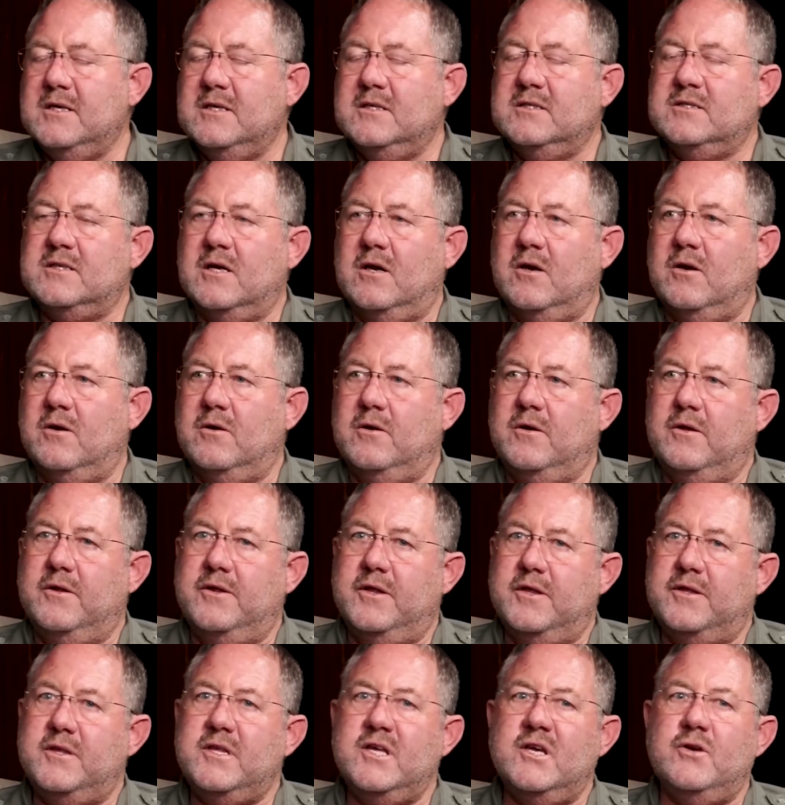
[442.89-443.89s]
So
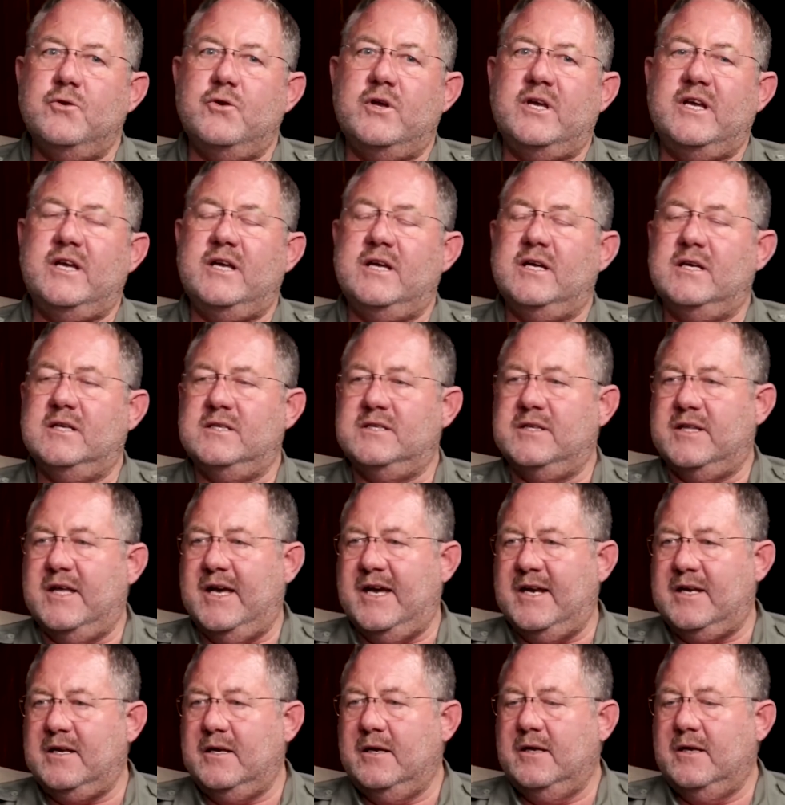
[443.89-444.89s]
the theory is
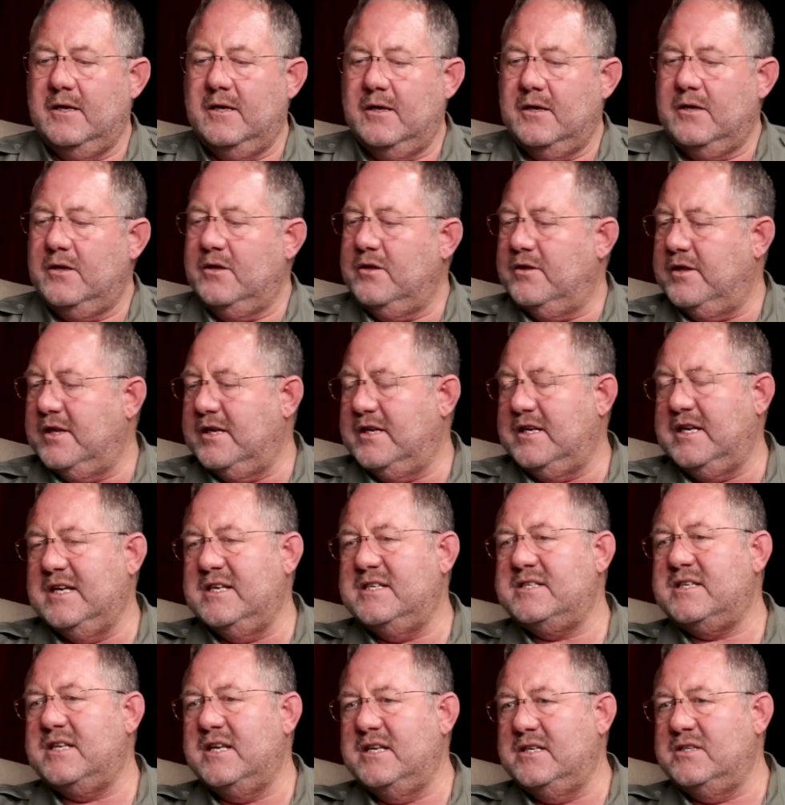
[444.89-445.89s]
that the
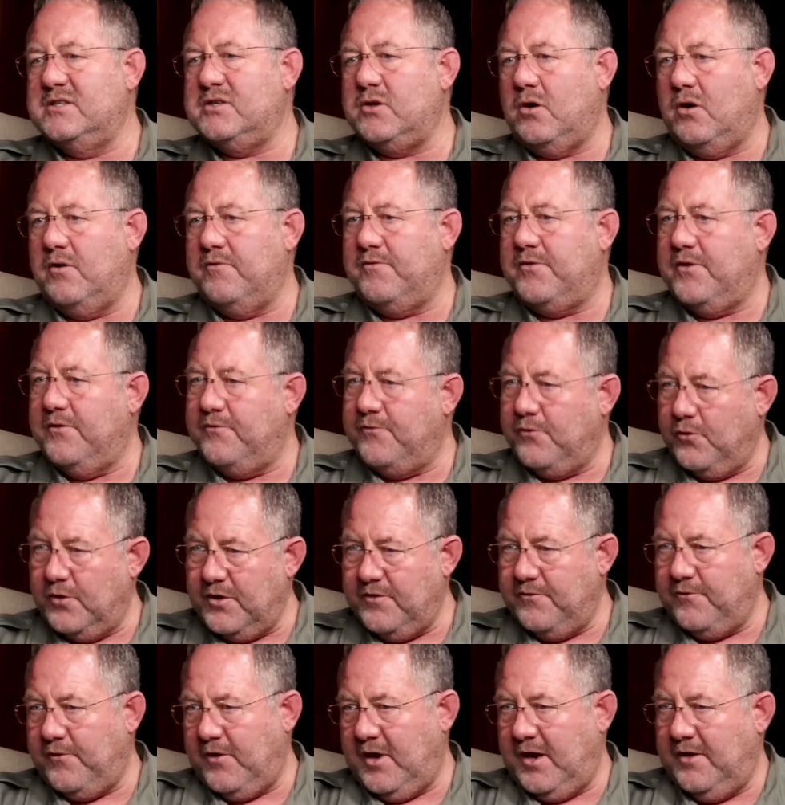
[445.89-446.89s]
distance of the
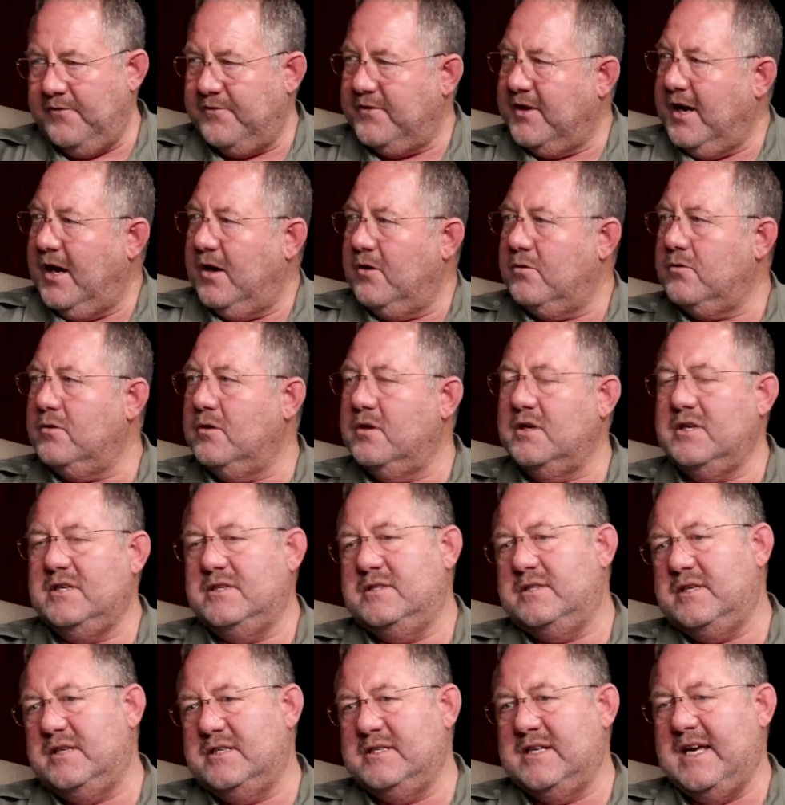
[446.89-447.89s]
45 down
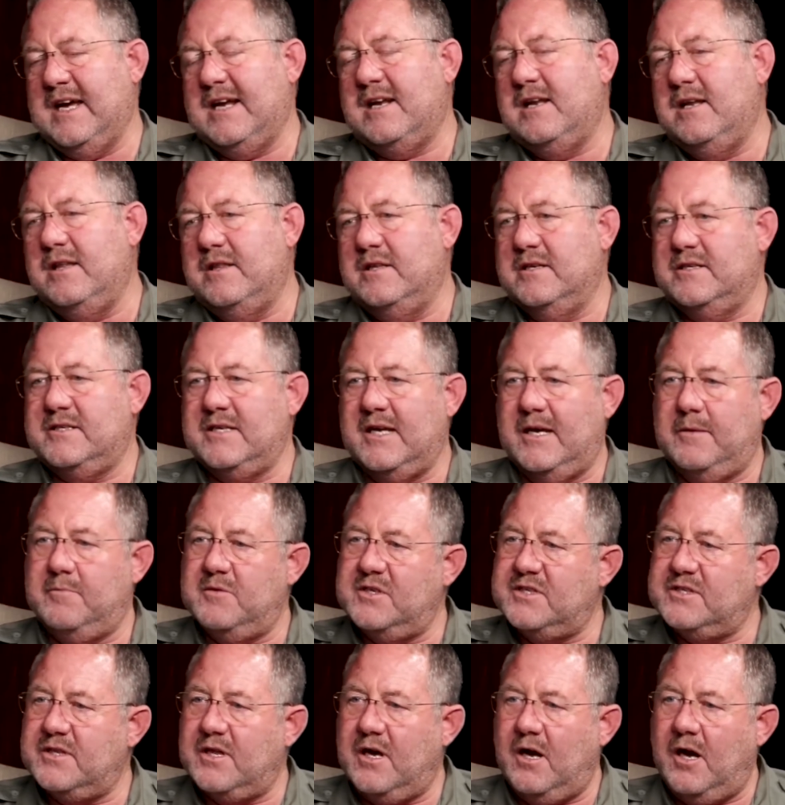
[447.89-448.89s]
is exactly the same
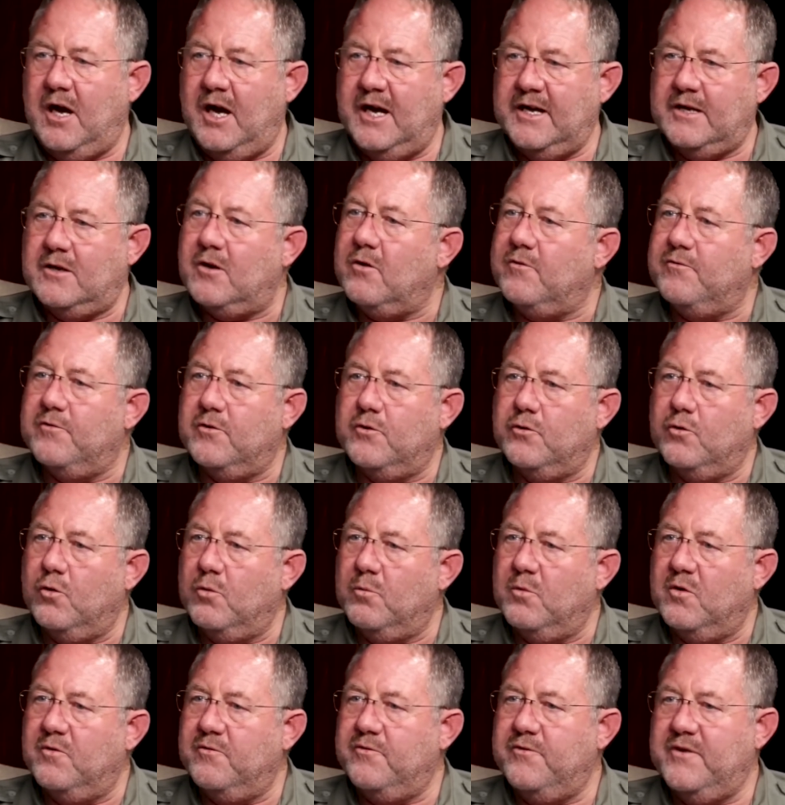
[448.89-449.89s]
as the height of a
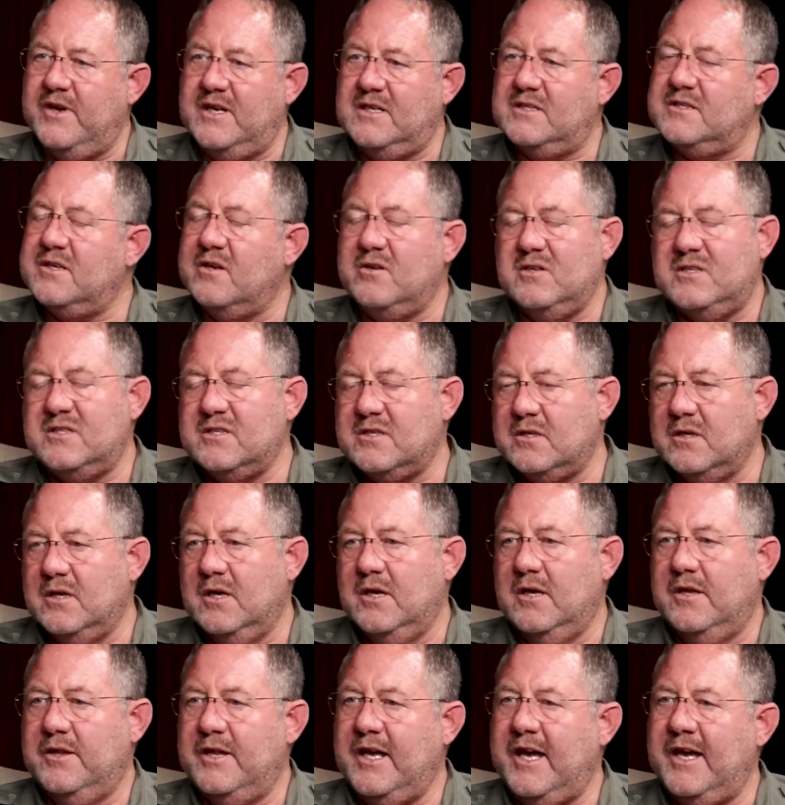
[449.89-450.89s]
normal fence. So it's
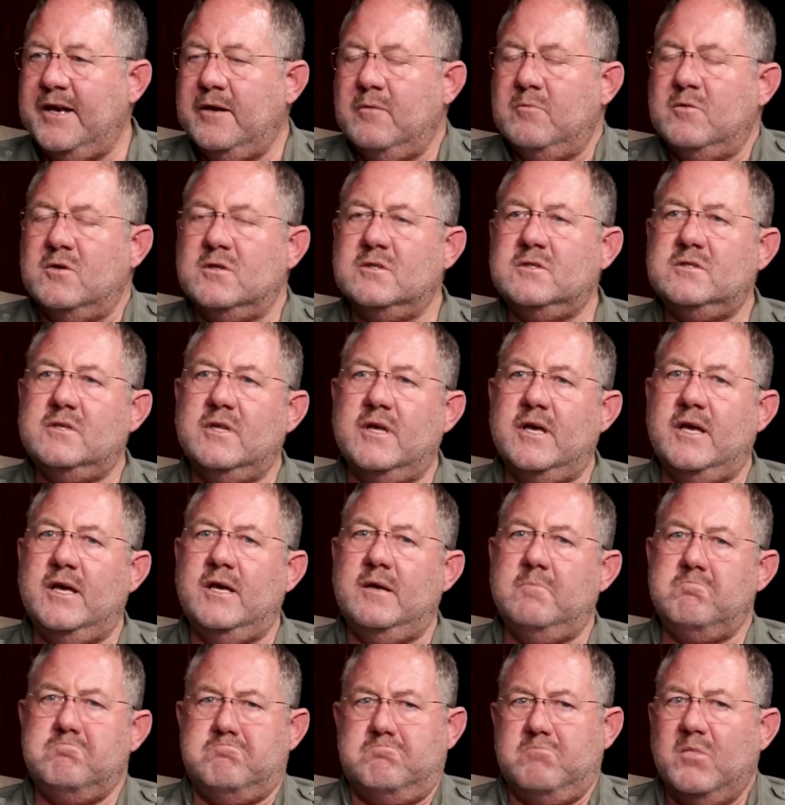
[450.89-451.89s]
the animals,
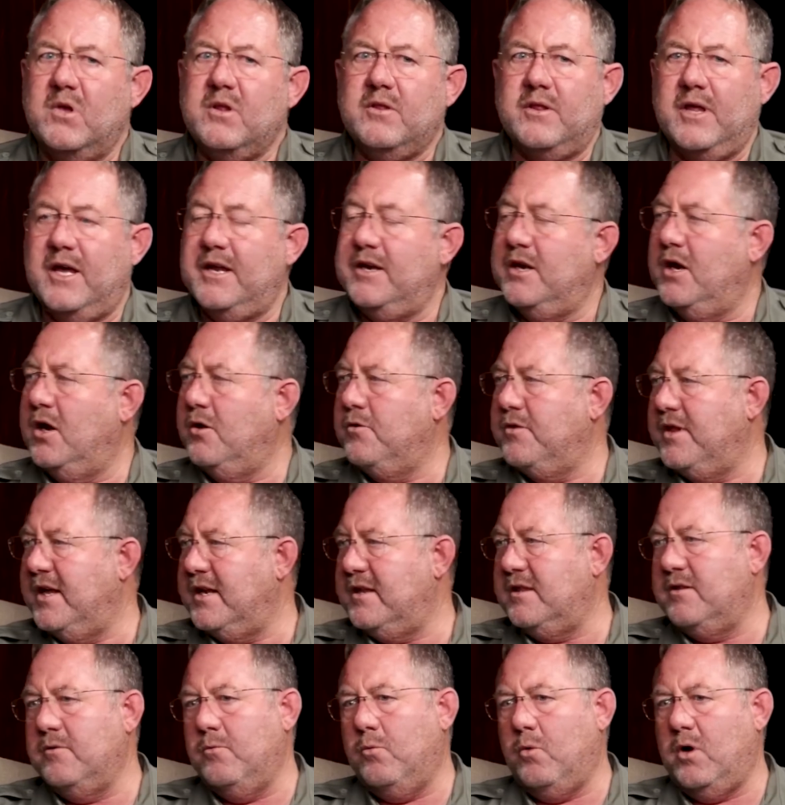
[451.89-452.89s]
they know
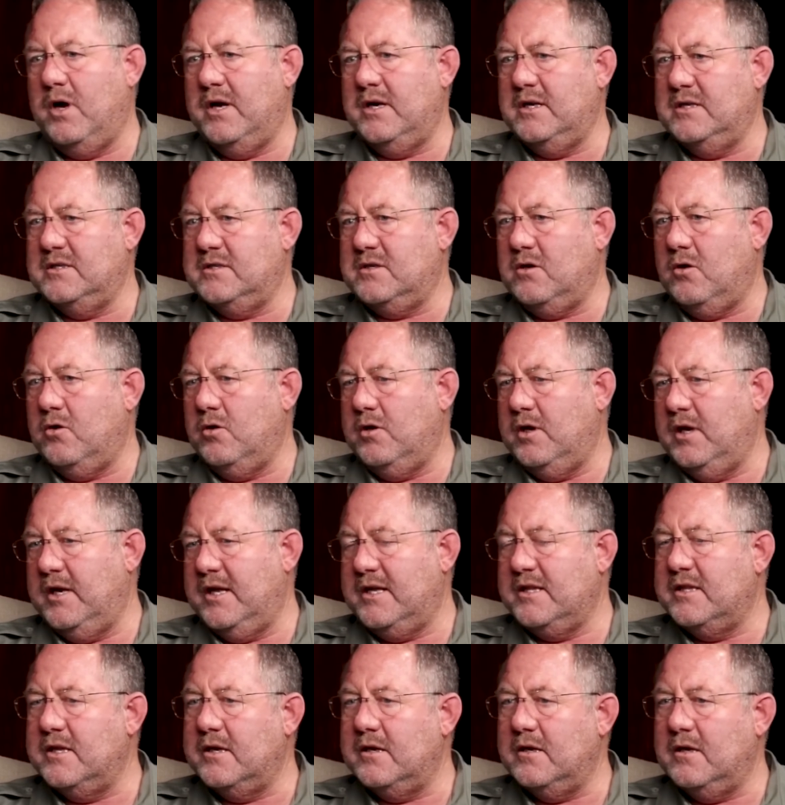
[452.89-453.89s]
that the wires are
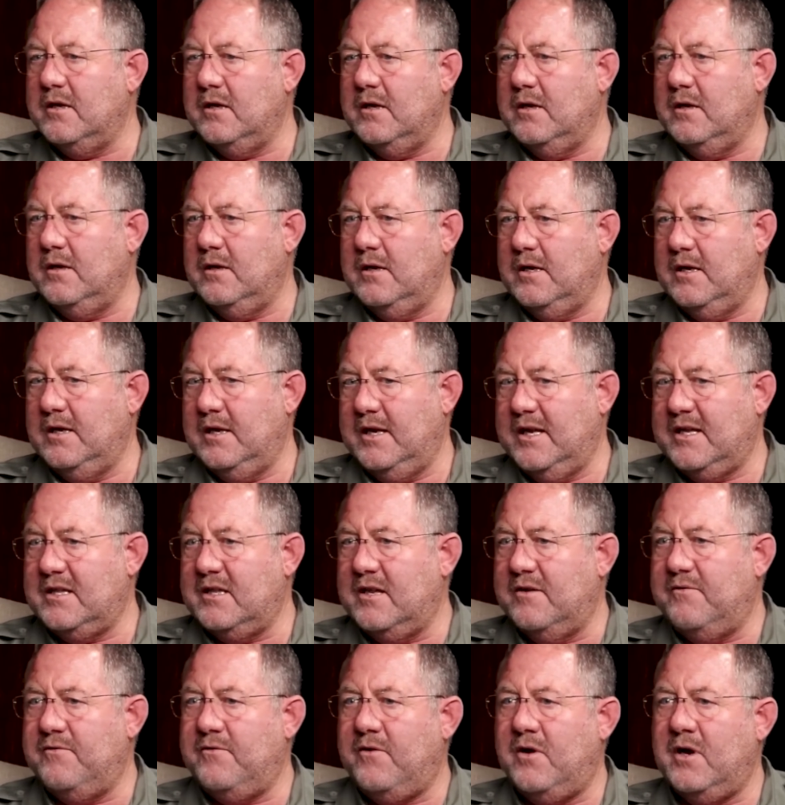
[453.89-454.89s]

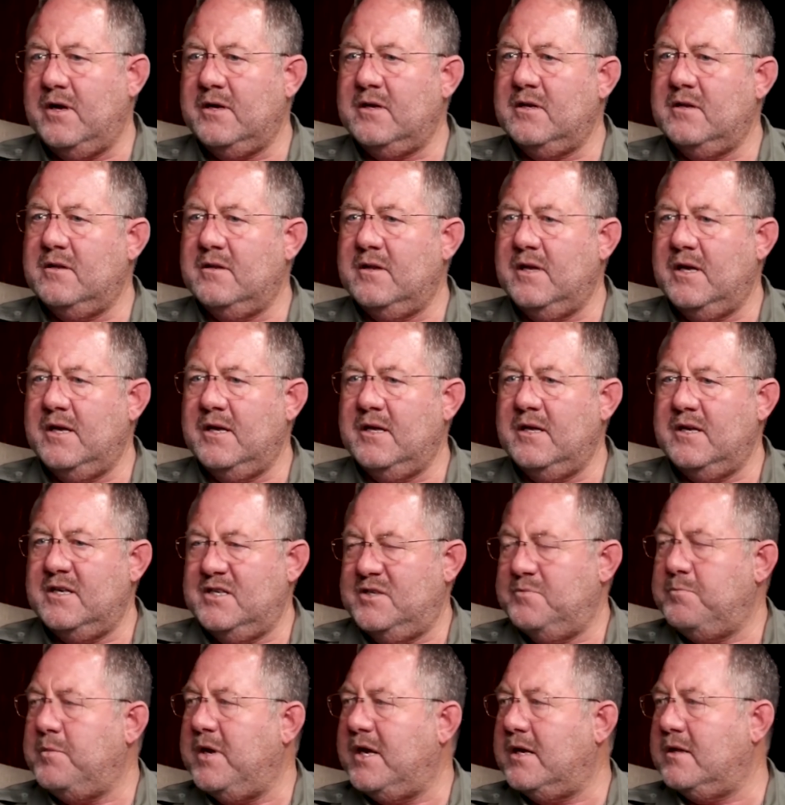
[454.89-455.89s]
electrified and they
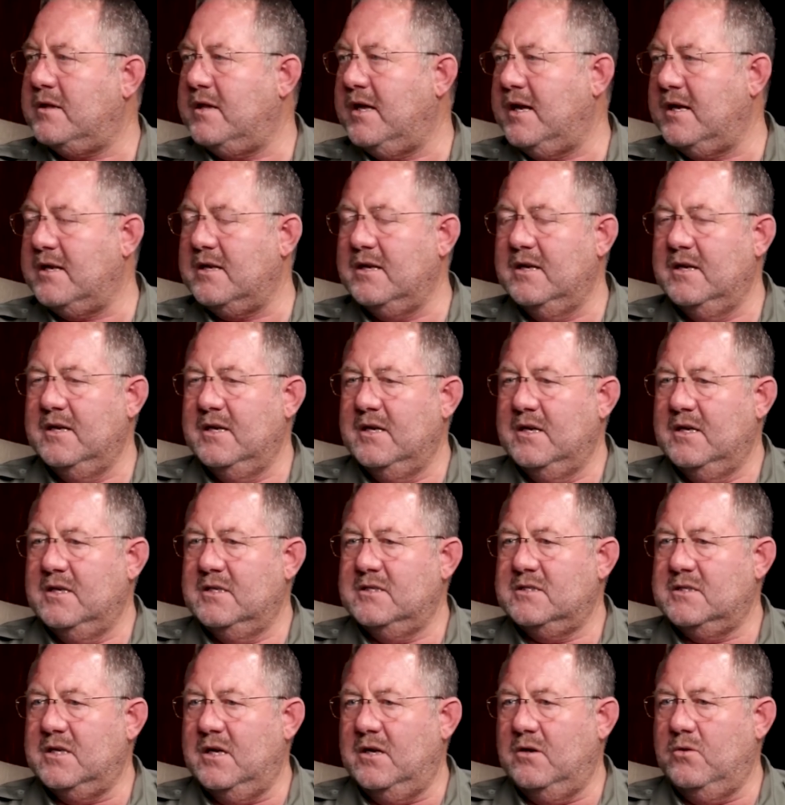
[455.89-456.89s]
respect that.
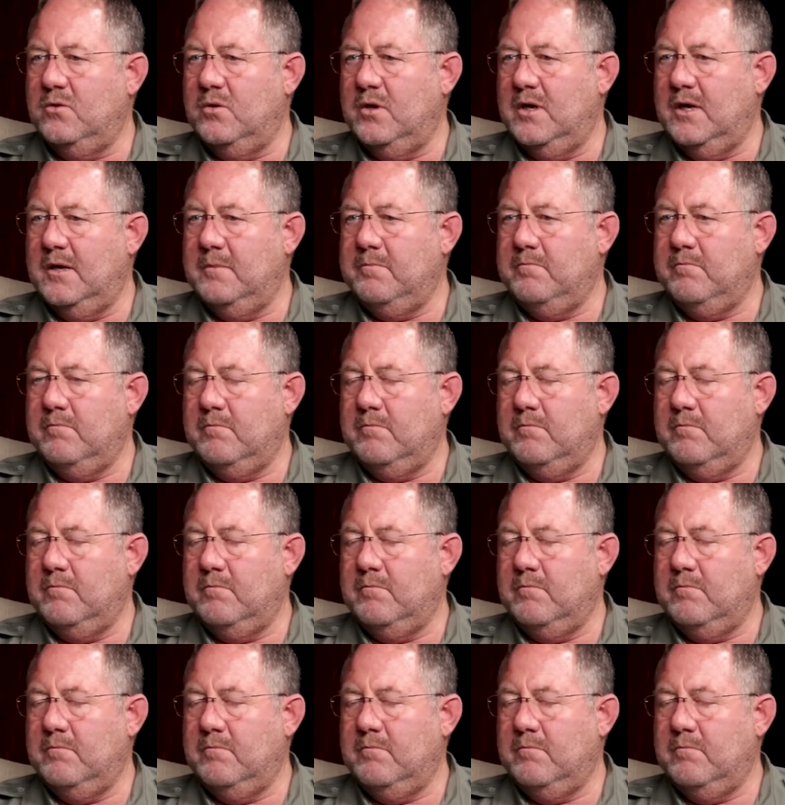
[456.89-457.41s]
So